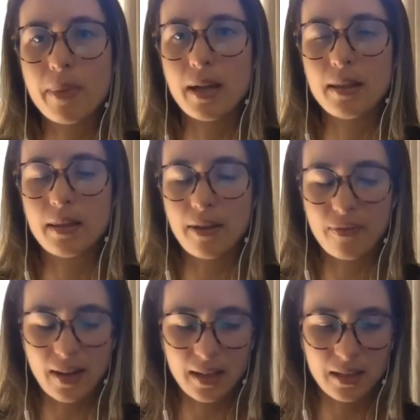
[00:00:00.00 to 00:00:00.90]
but I
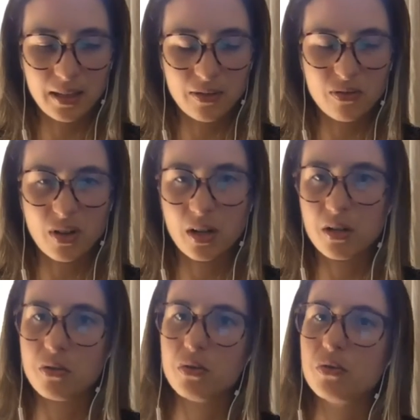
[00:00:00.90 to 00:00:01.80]
find it's very
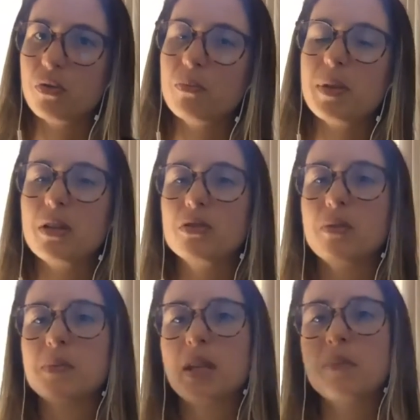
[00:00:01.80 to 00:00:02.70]
useful because
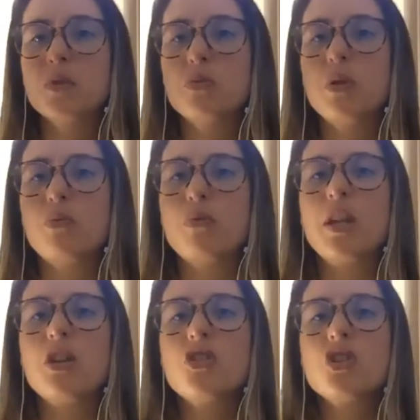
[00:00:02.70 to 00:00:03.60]
sometimes we
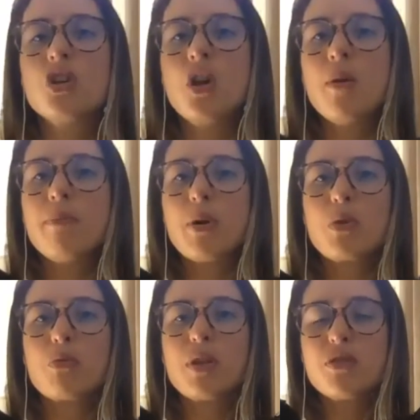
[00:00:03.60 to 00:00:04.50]
reach
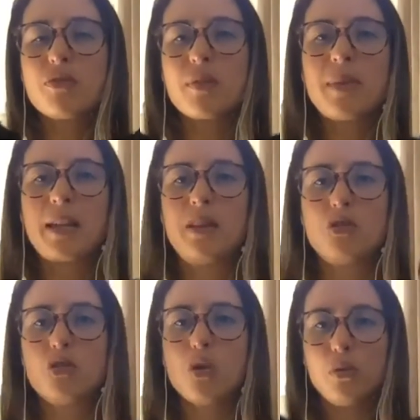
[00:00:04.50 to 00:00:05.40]
from like the
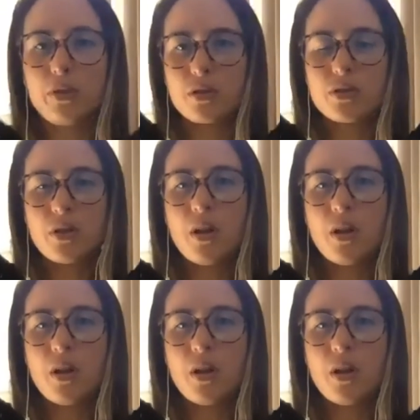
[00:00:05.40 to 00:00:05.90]
shoulders,